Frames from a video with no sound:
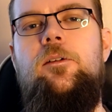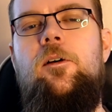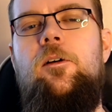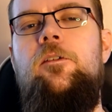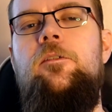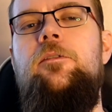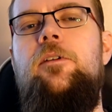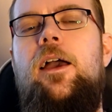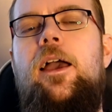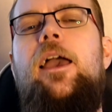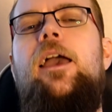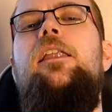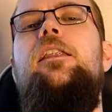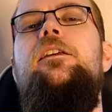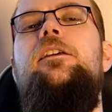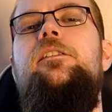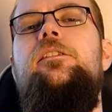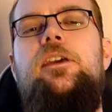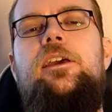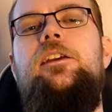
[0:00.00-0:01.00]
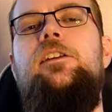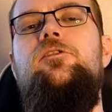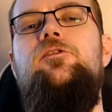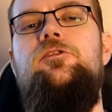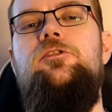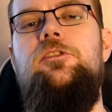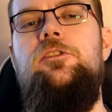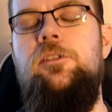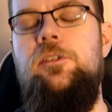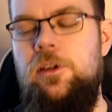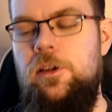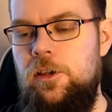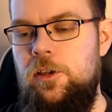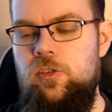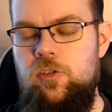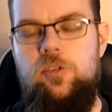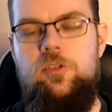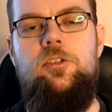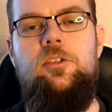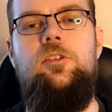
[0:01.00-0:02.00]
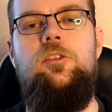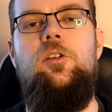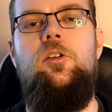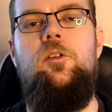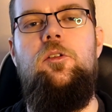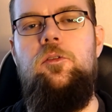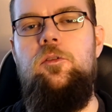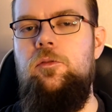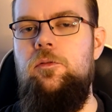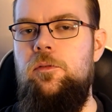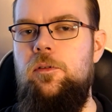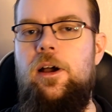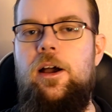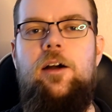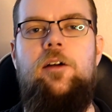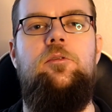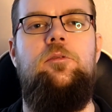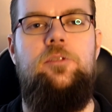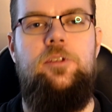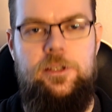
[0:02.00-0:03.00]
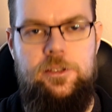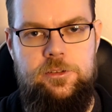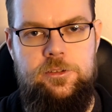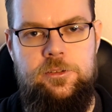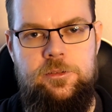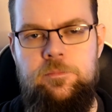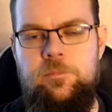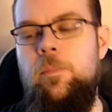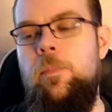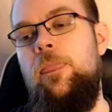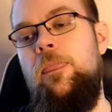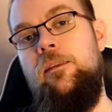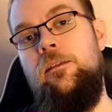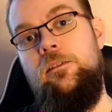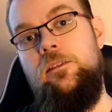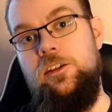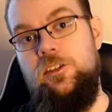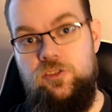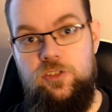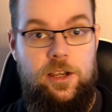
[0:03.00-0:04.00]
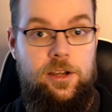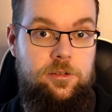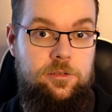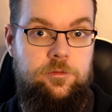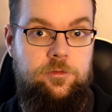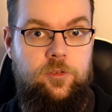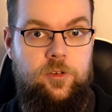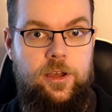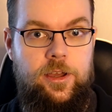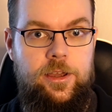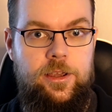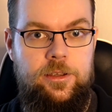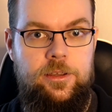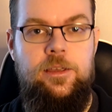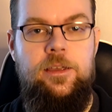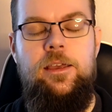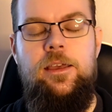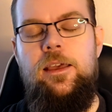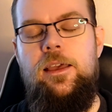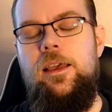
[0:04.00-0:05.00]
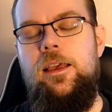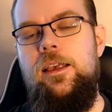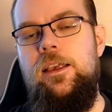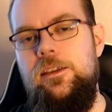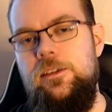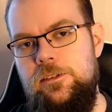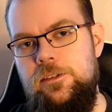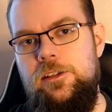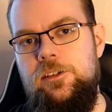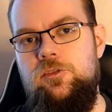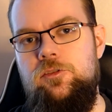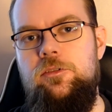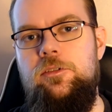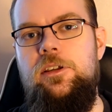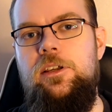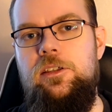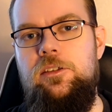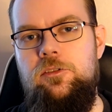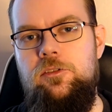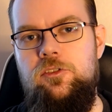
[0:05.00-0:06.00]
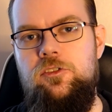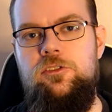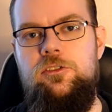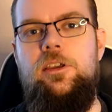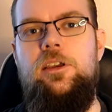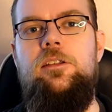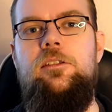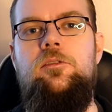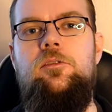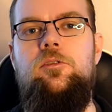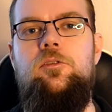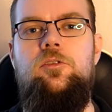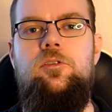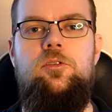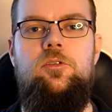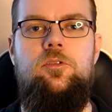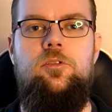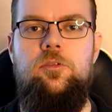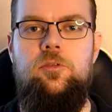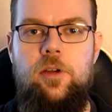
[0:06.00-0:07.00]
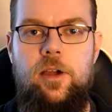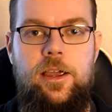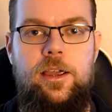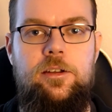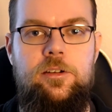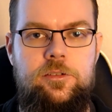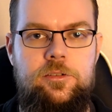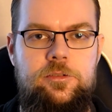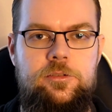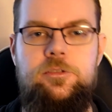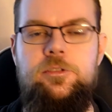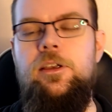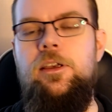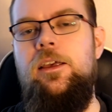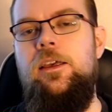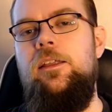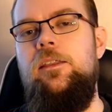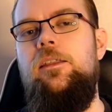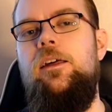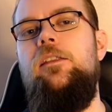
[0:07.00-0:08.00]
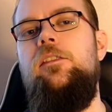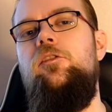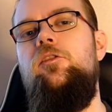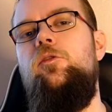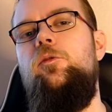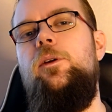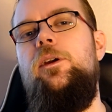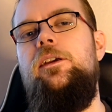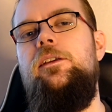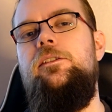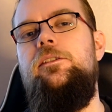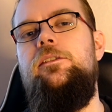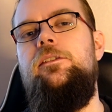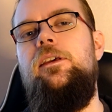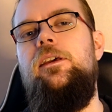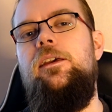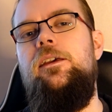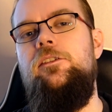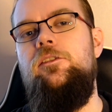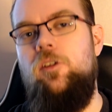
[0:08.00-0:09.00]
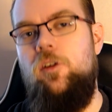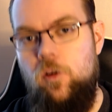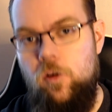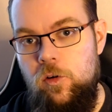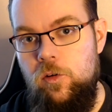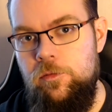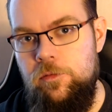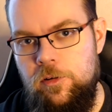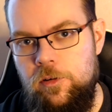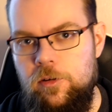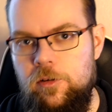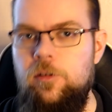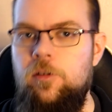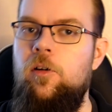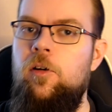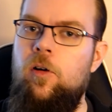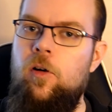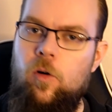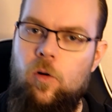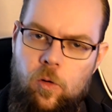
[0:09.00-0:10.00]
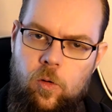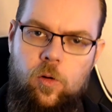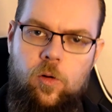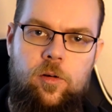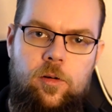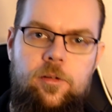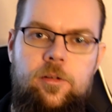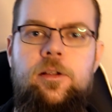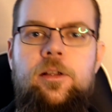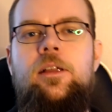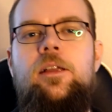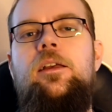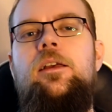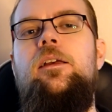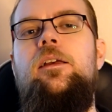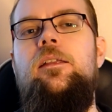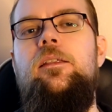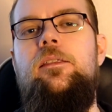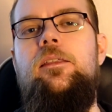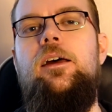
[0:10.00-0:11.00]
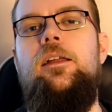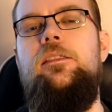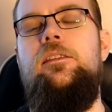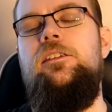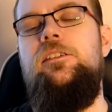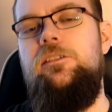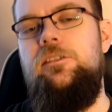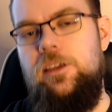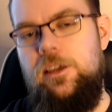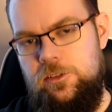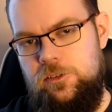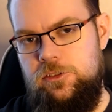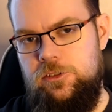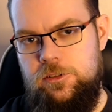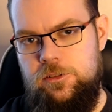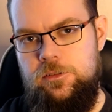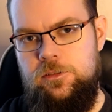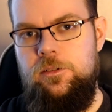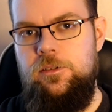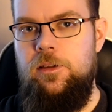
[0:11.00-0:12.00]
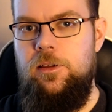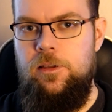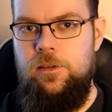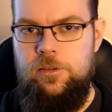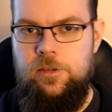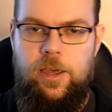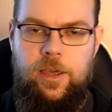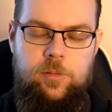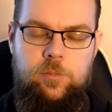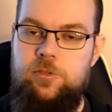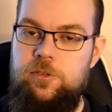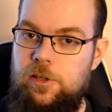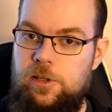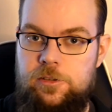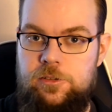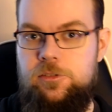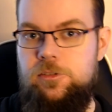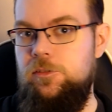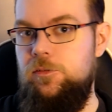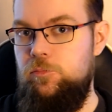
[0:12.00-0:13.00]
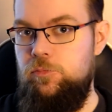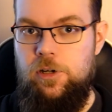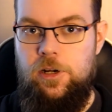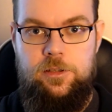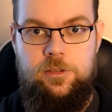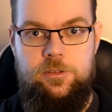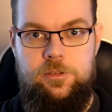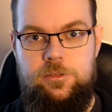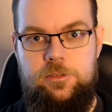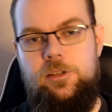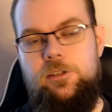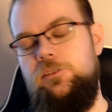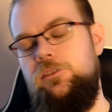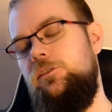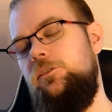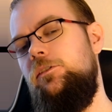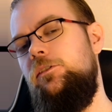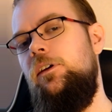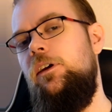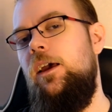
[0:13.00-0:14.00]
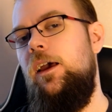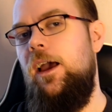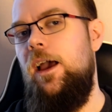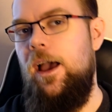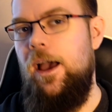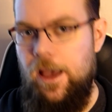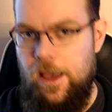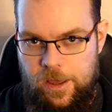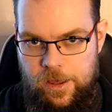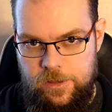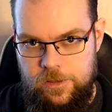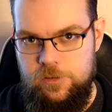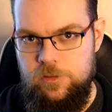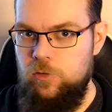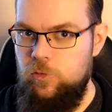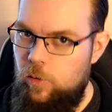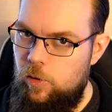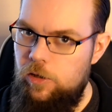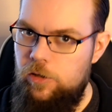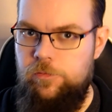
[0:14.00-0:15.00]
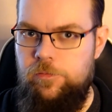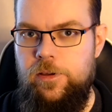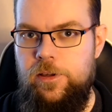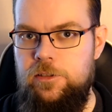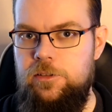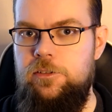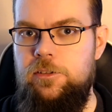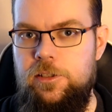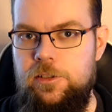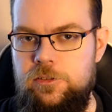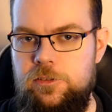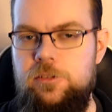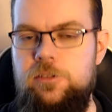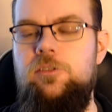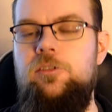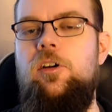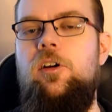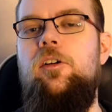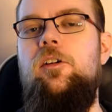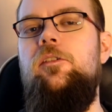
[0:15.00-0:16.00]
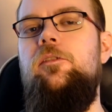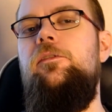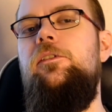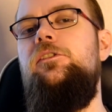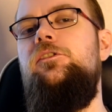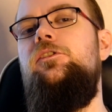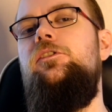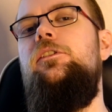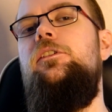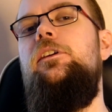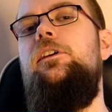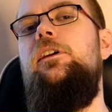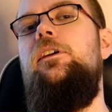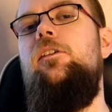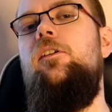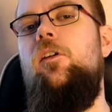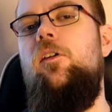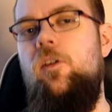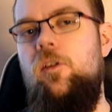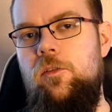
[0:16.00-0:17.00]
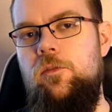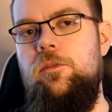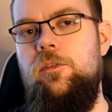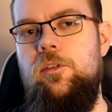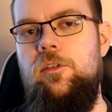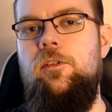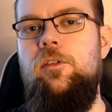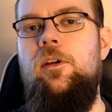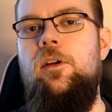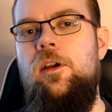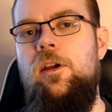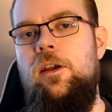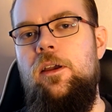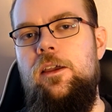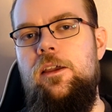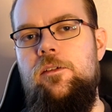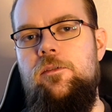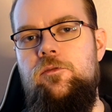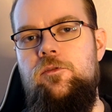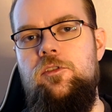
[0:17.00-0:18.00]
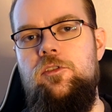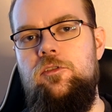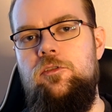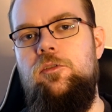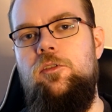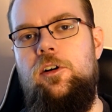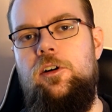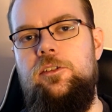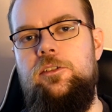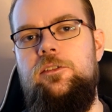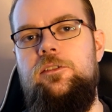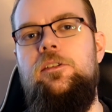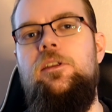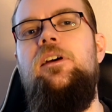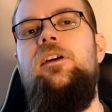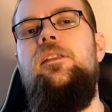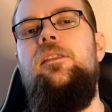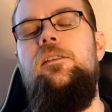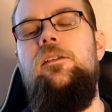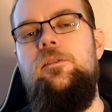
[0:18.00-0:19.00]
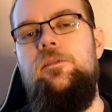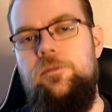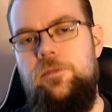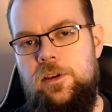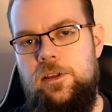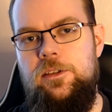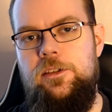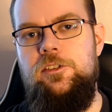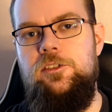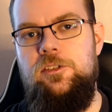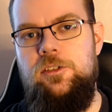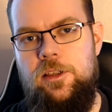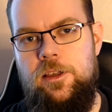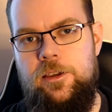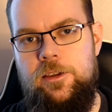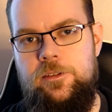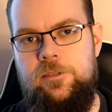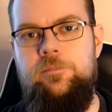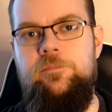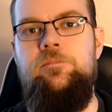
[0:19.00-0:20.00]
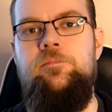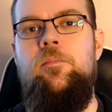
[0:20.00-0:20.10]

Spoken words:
of any danger, you can go out racing. The checkered flag is literally to signal to the riders that the race is over, or that the session, time session, practice session and qualifying sessions are officially over if you cross the finish line.